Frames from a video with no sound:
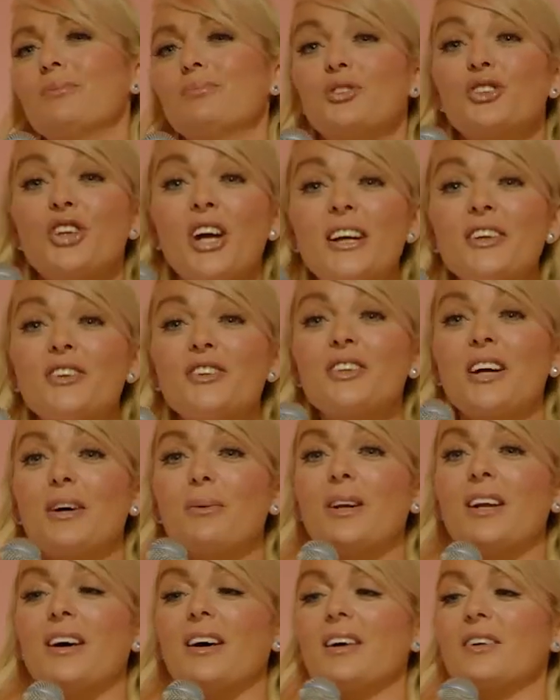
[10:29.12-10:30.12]
changed
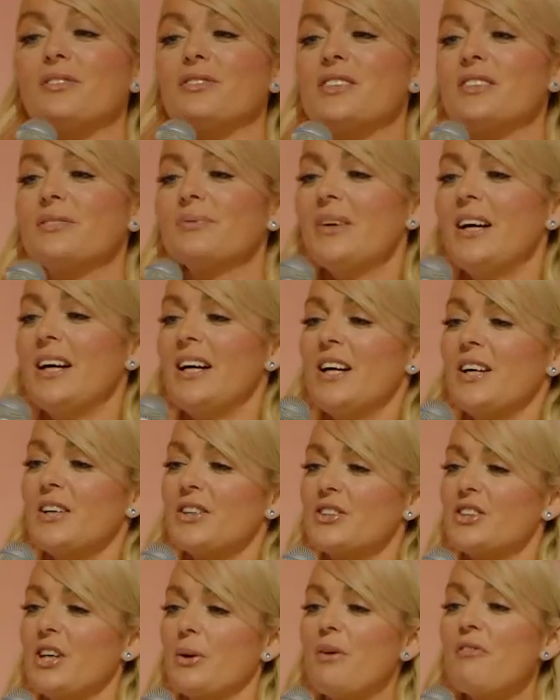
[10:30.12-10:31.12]
our lives.
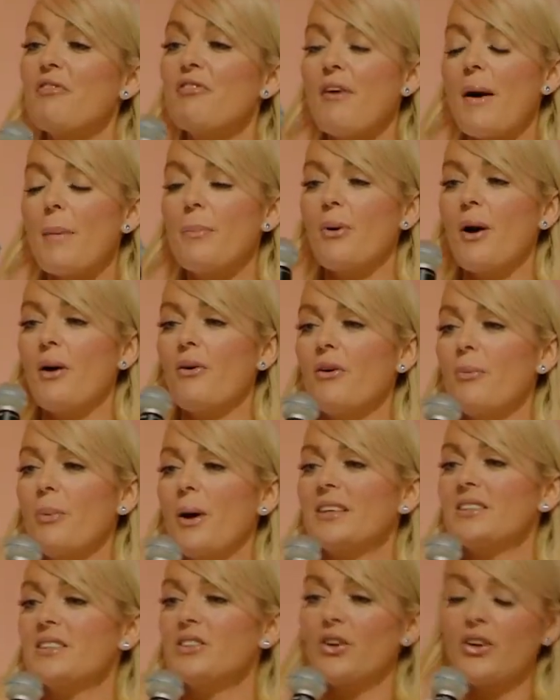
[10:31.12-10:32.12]
So in February, we
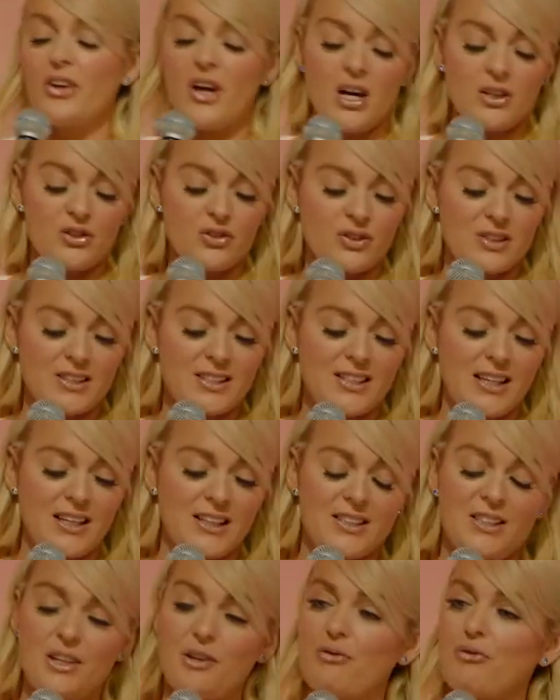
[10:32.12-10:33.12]
ended on
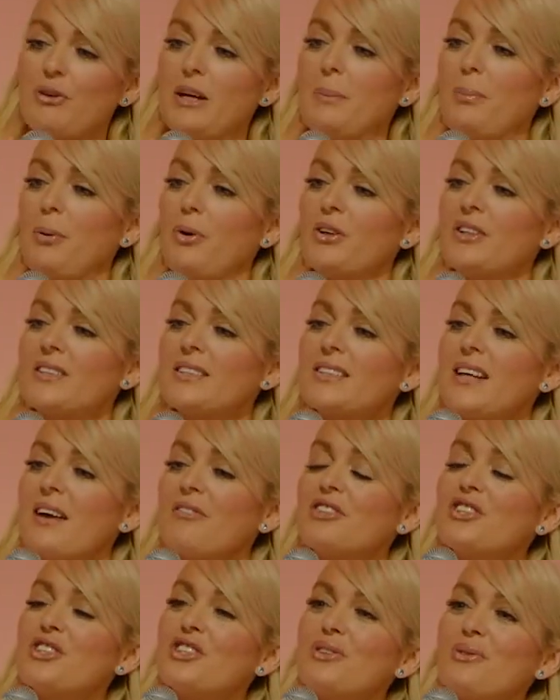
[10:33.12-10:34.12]

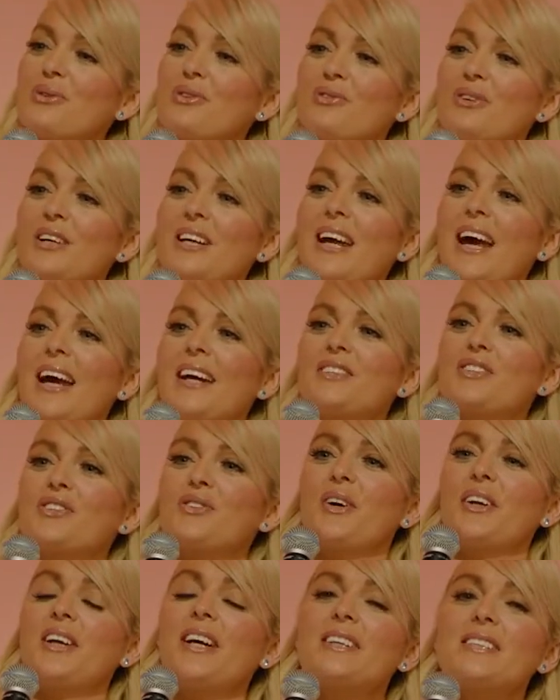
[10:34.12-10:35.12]
163.723 case
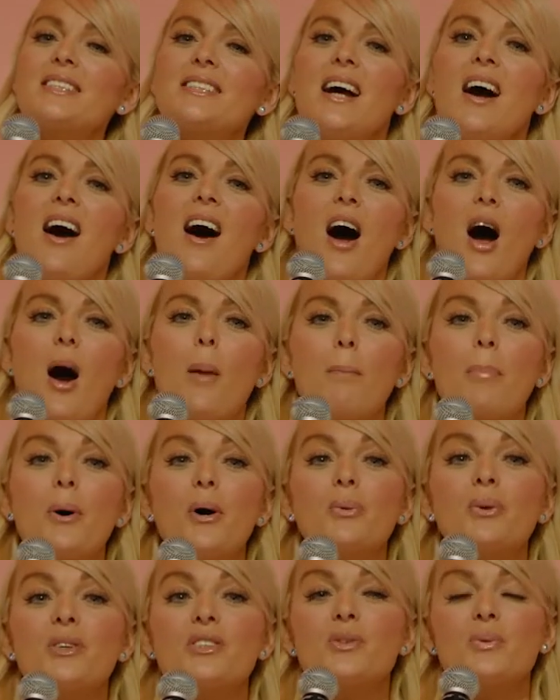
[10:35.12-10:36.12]
credits. Our
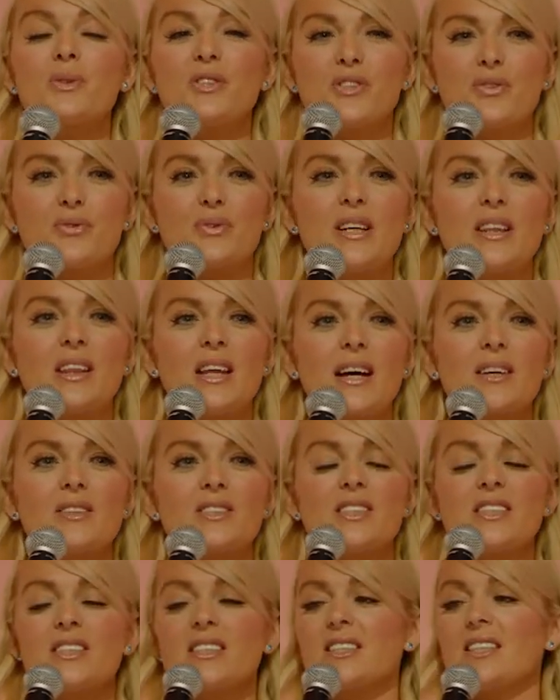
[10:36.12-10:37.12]
bonus was
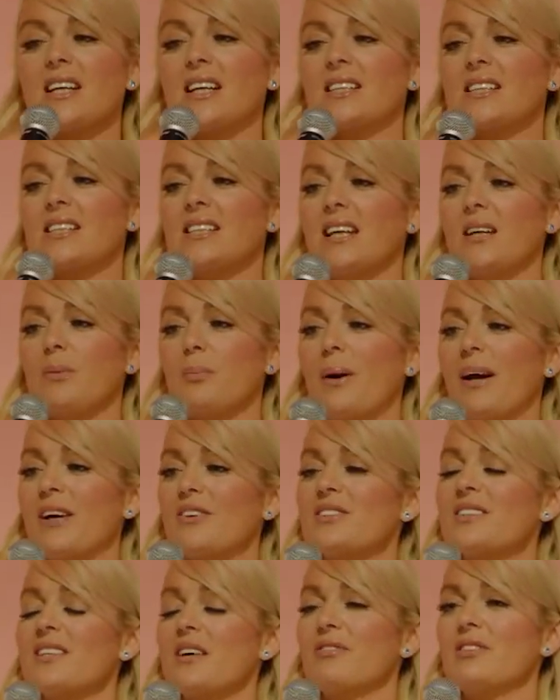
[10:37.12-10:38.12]

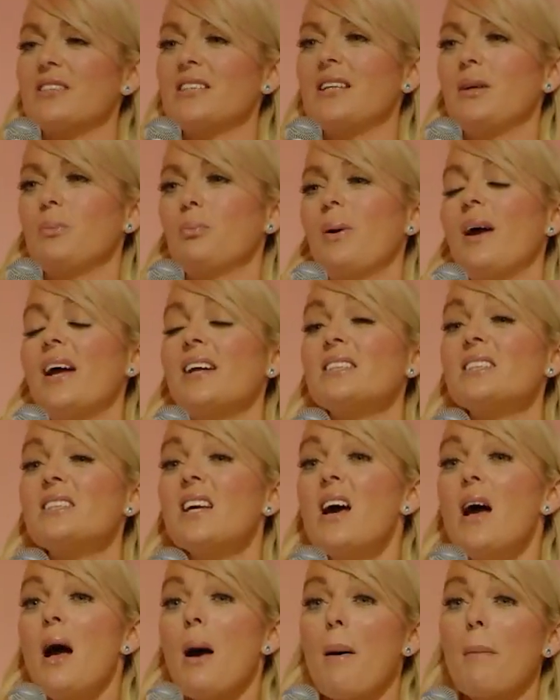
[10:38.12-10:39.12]
£3,016.17.
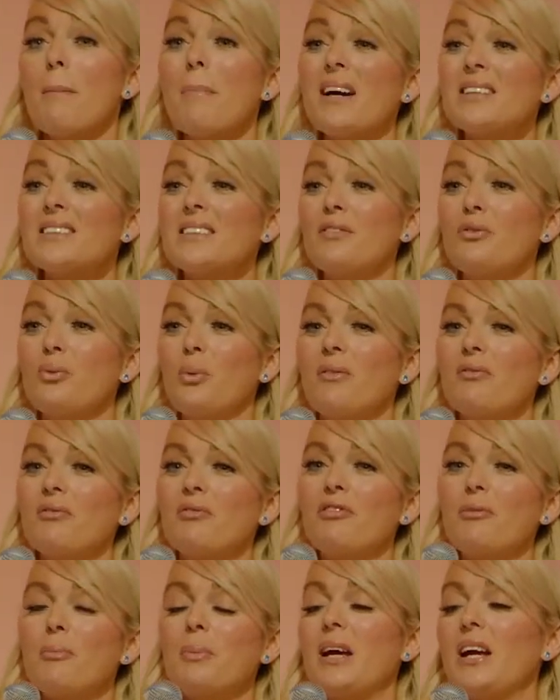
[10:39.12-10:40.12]
A massive one
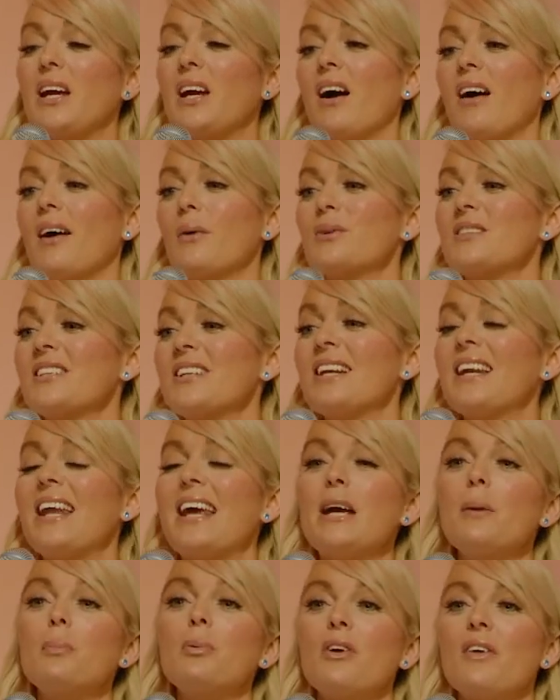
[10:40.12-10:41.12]
for me. I was in
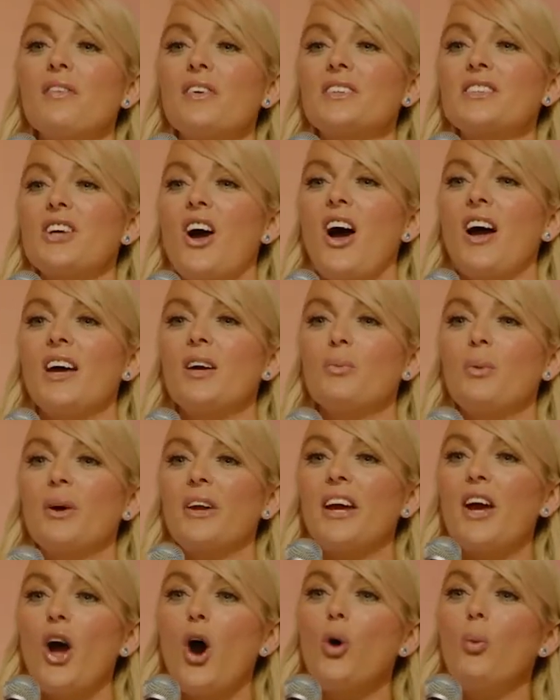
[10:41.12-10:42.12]
labour at the time when
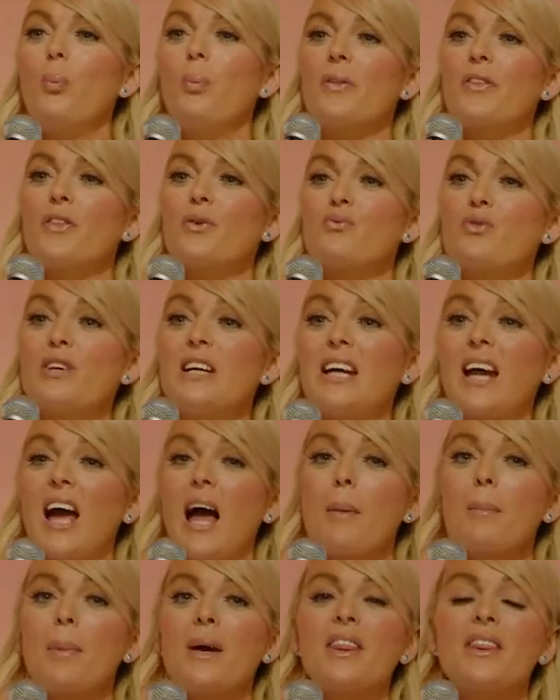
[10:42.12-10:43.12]
I opened the
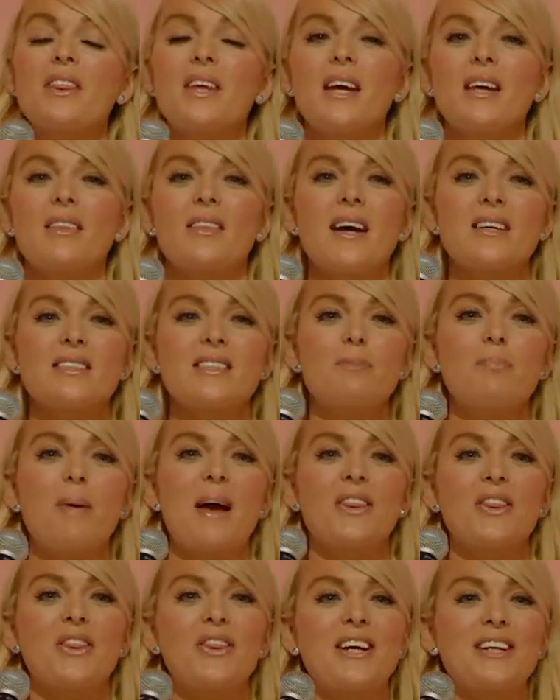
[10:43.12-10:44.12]
recap. I think that
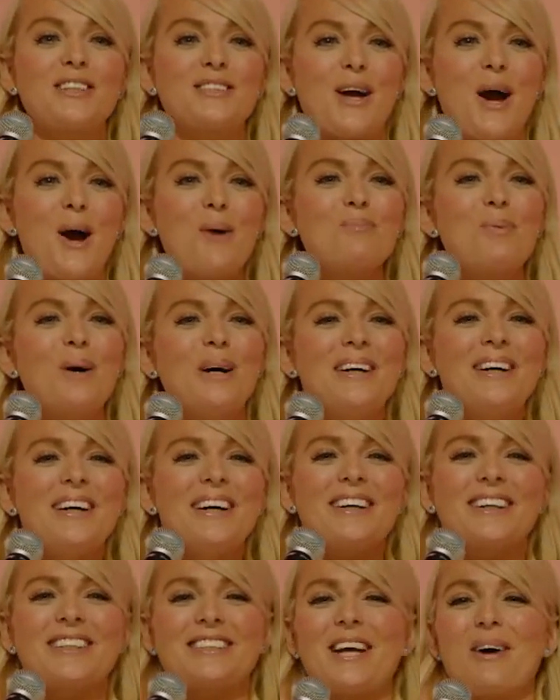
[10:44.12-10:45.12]
sped things up
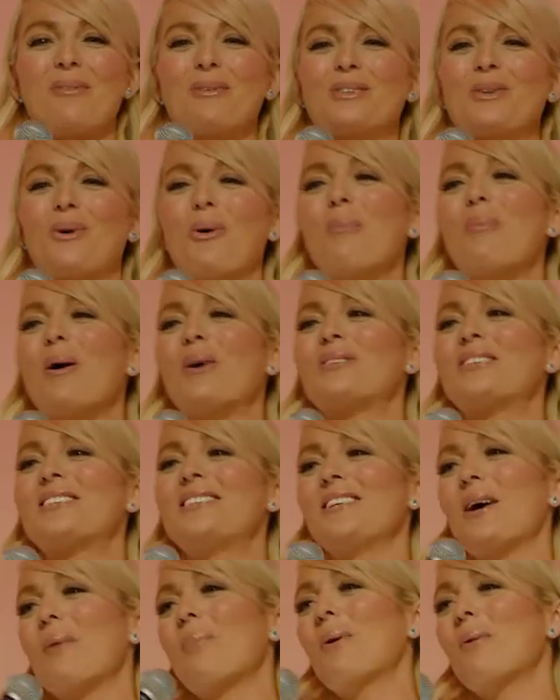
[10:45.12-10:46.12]
because that was
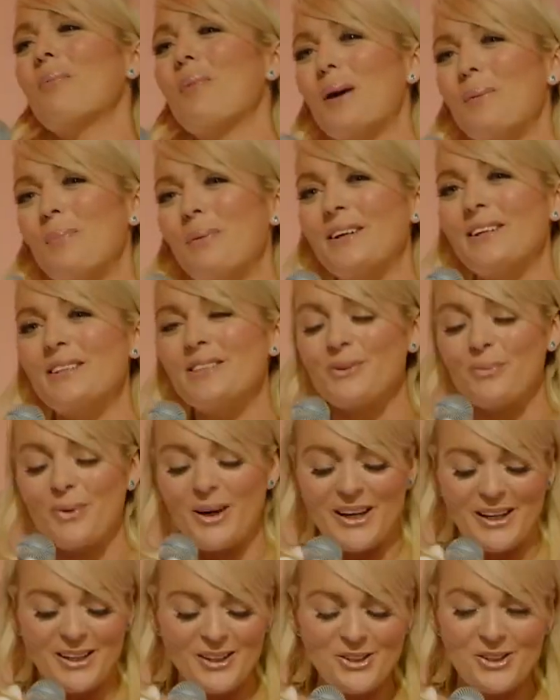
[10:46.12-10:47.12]
almost double my police
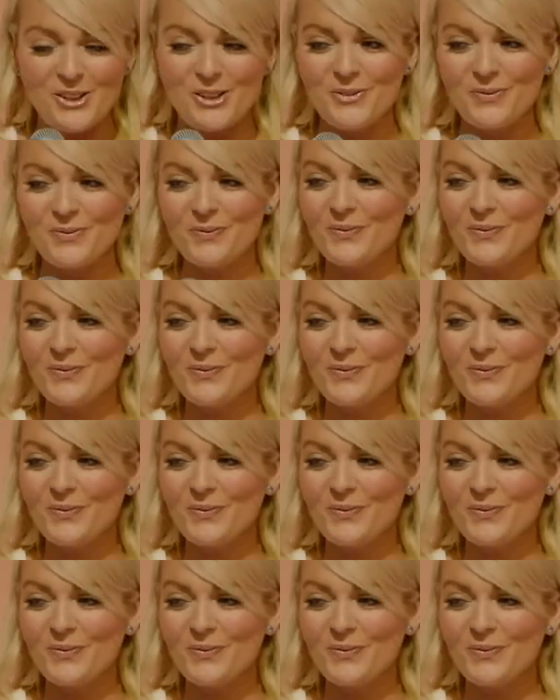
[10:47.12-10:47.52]
wage.